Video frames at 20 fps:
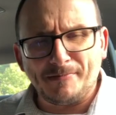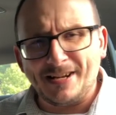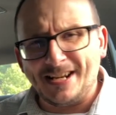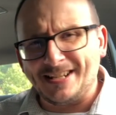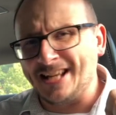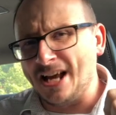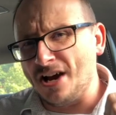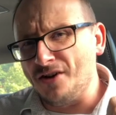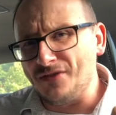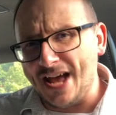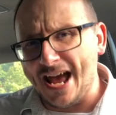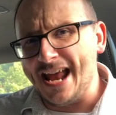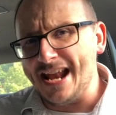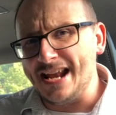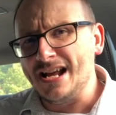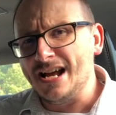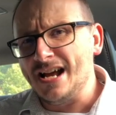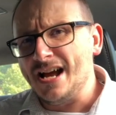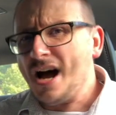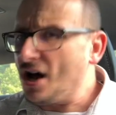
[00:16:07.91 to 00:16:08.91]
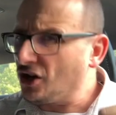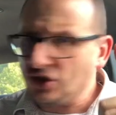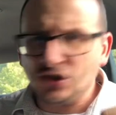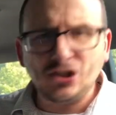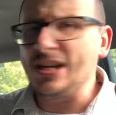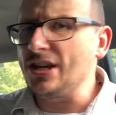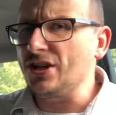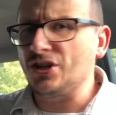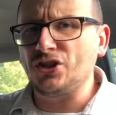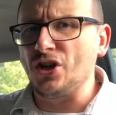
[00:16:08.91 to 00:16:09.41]
But until then, I'll
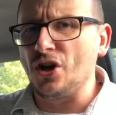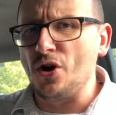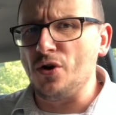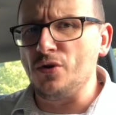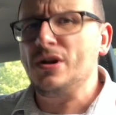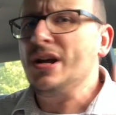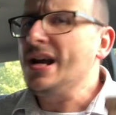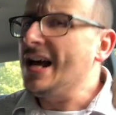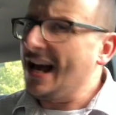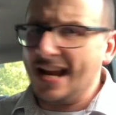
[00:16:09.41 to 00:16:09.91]
see you soon,